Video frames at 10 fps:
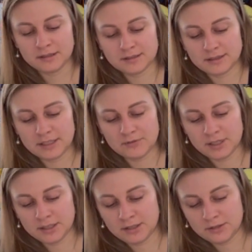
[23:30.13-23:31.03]
see if we
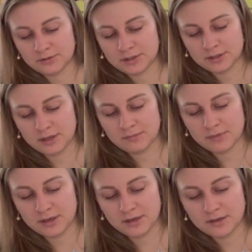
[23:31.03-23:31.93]
can do
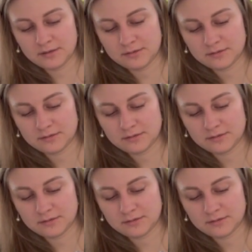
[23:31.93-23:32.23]
some